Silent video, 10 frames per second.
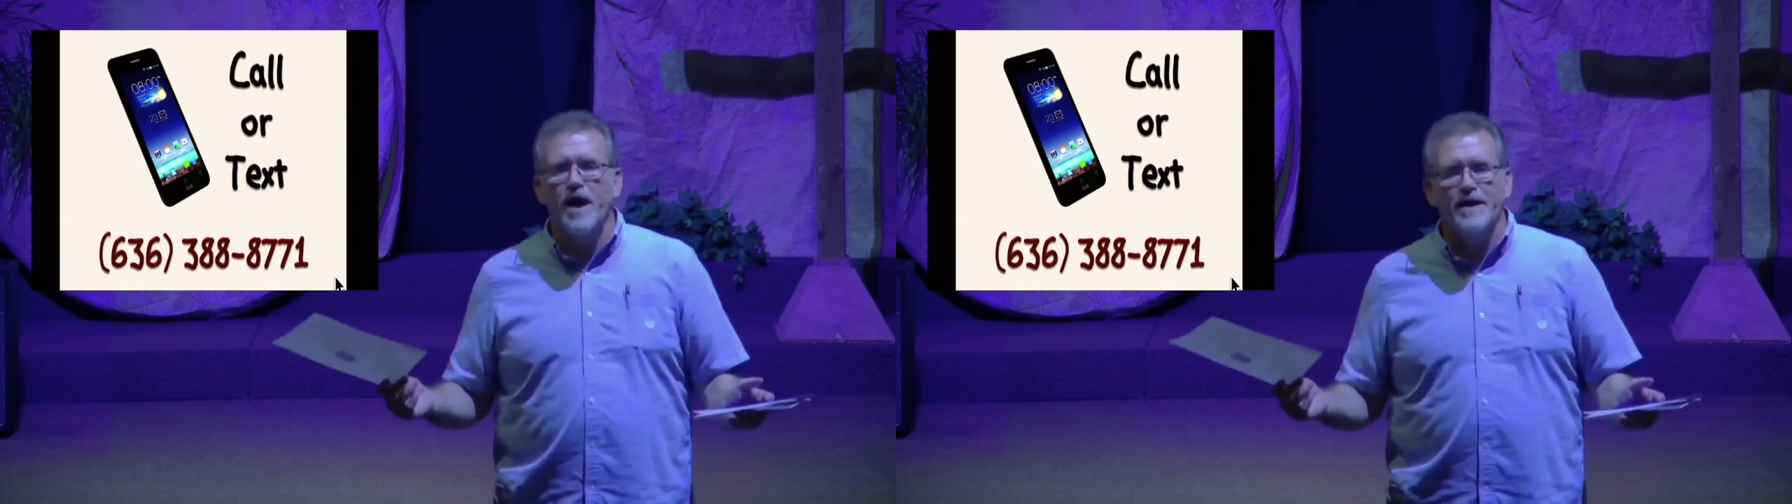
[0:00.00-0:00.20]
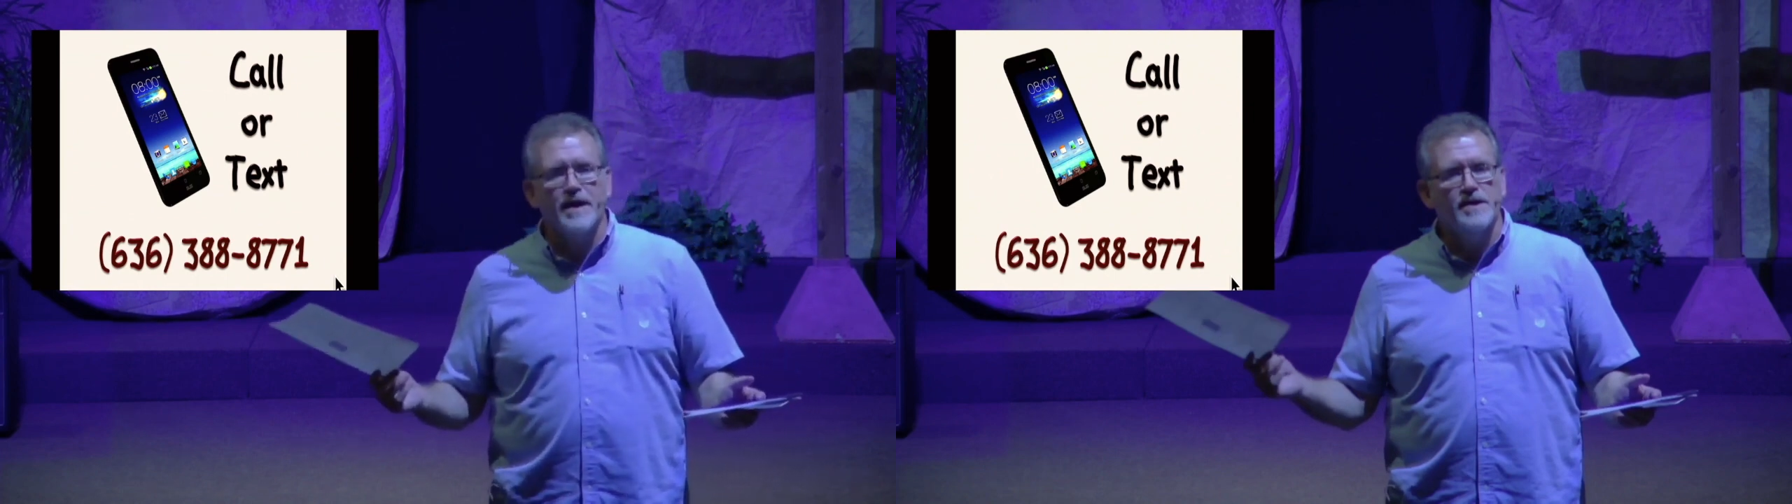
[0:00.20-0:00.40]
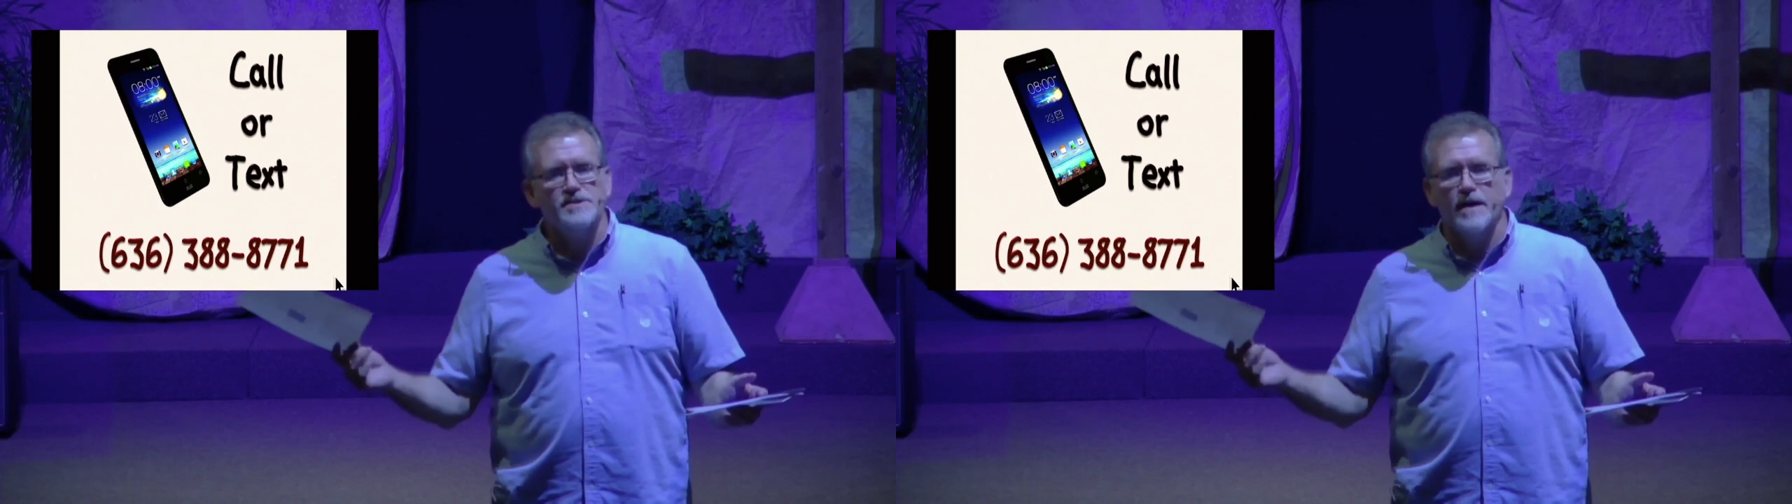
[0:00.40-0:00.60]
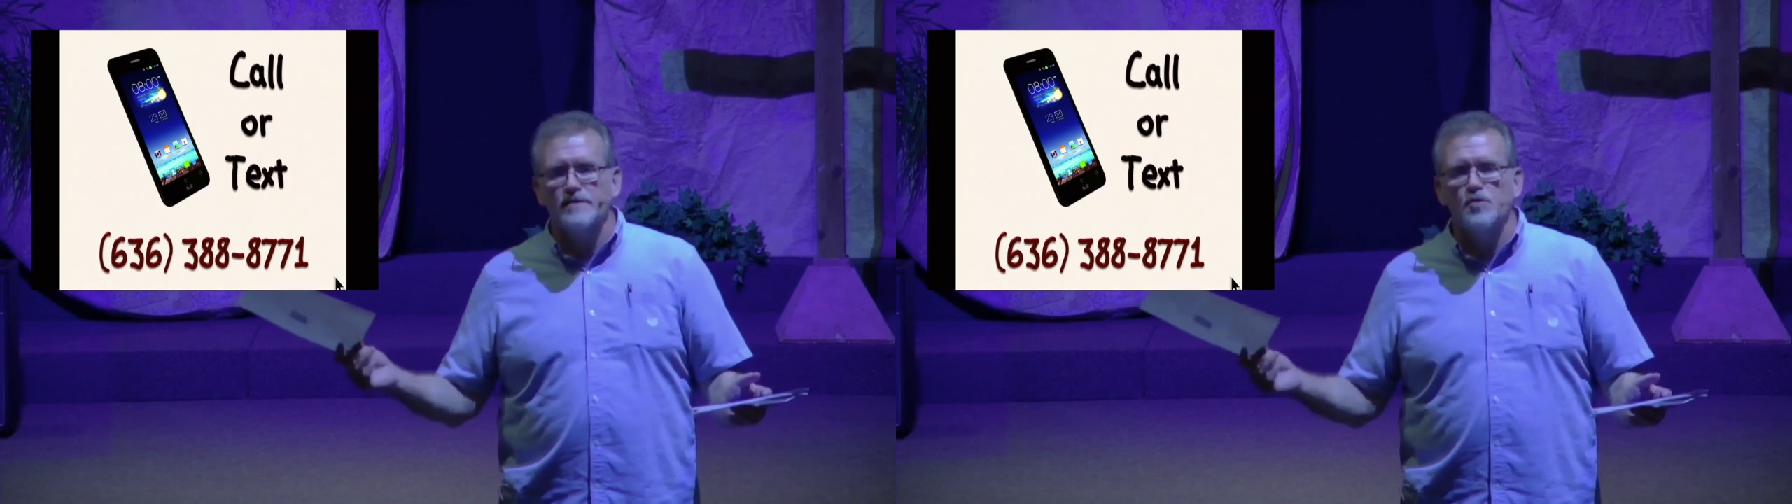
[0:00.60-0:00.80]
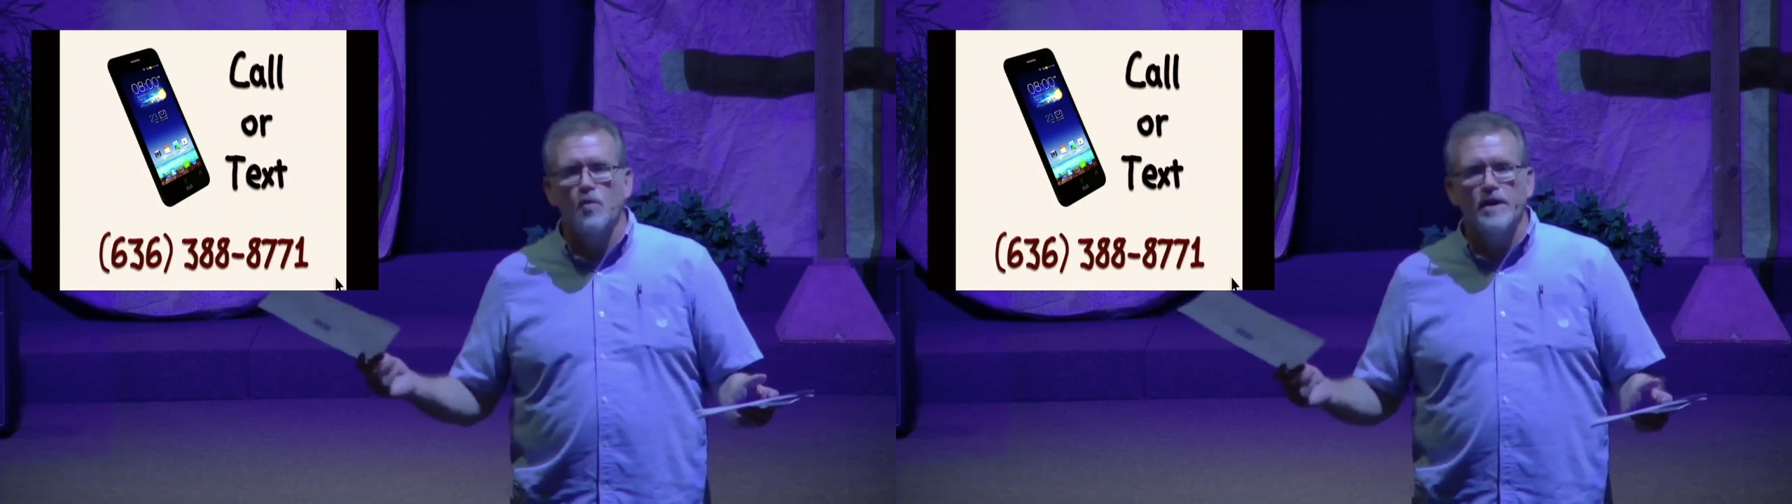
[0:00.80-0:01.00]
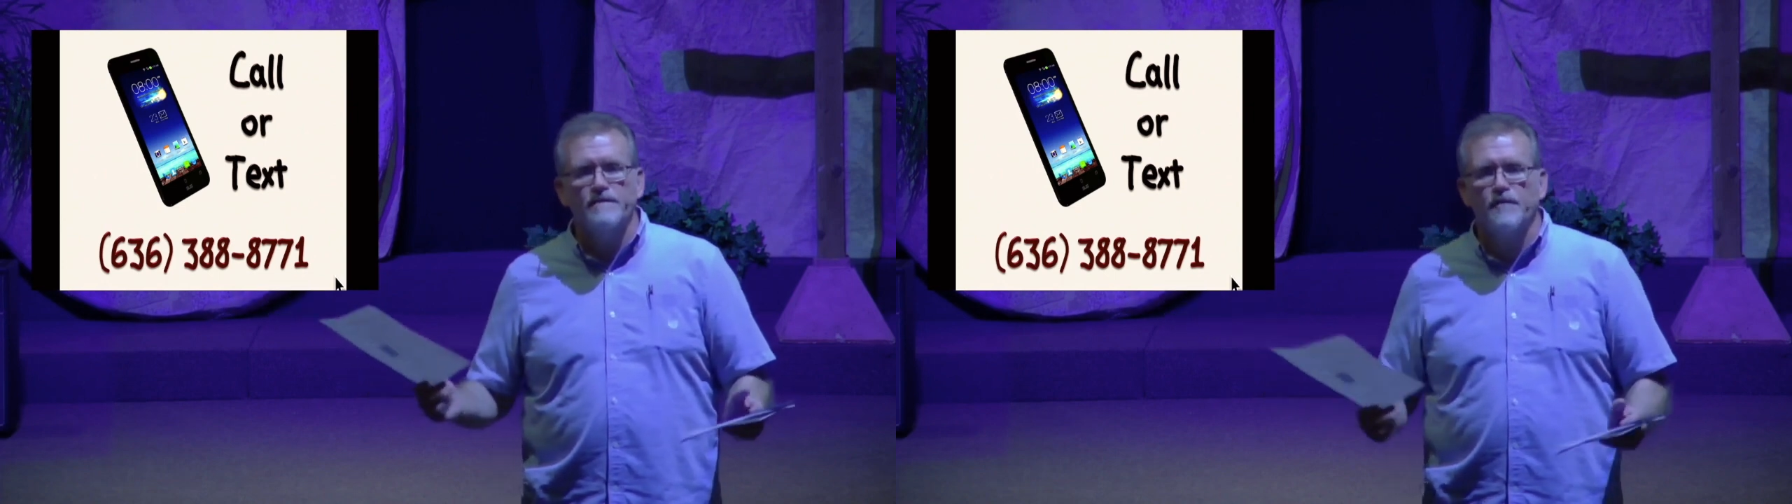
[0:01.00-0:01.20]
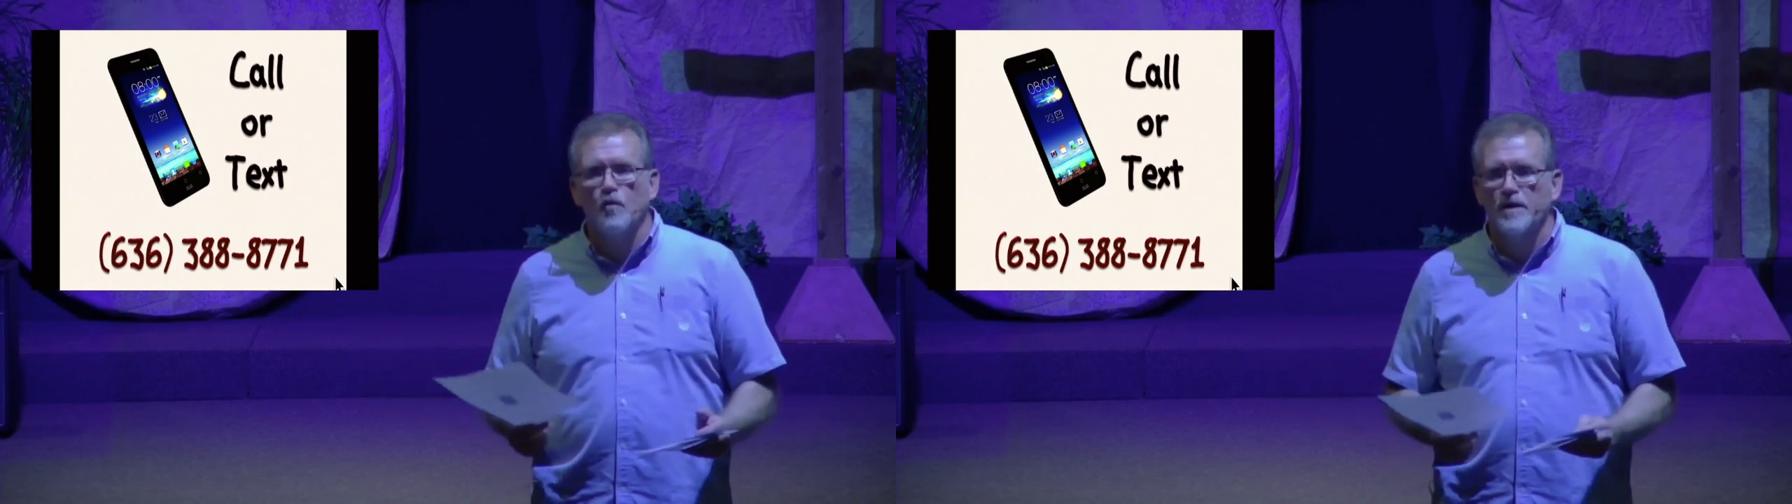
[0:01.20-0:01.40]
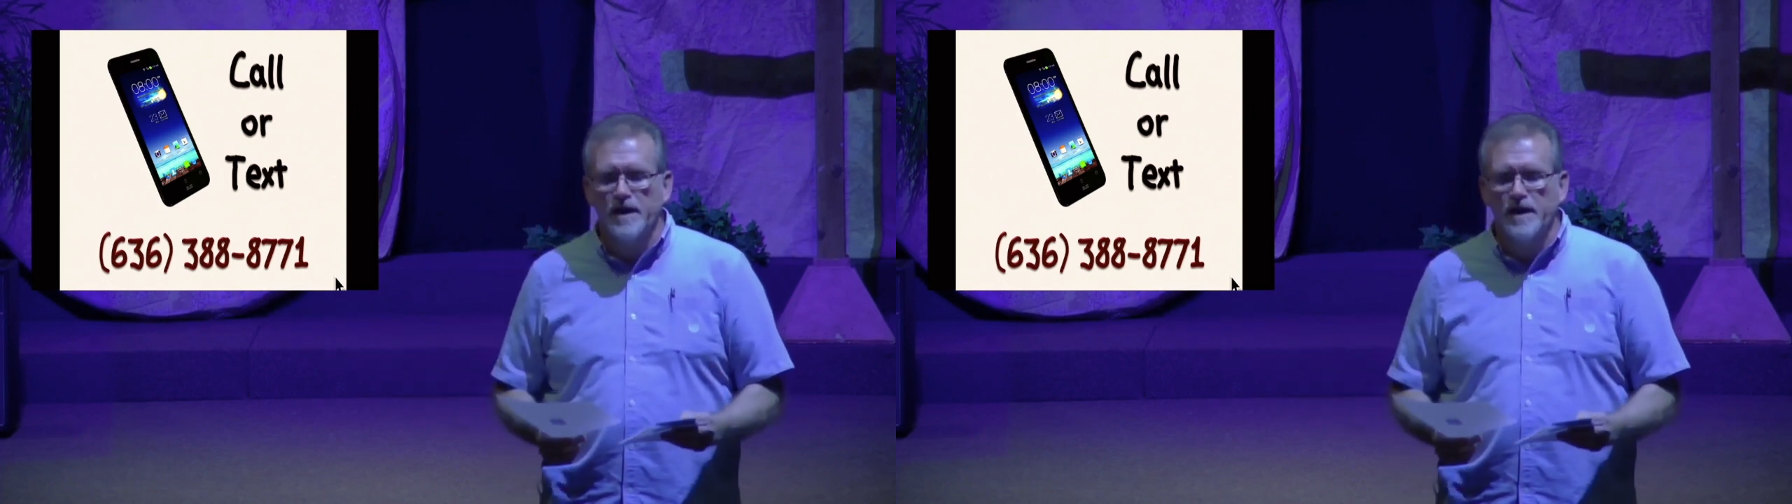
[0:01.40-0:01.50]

ideas out of 24.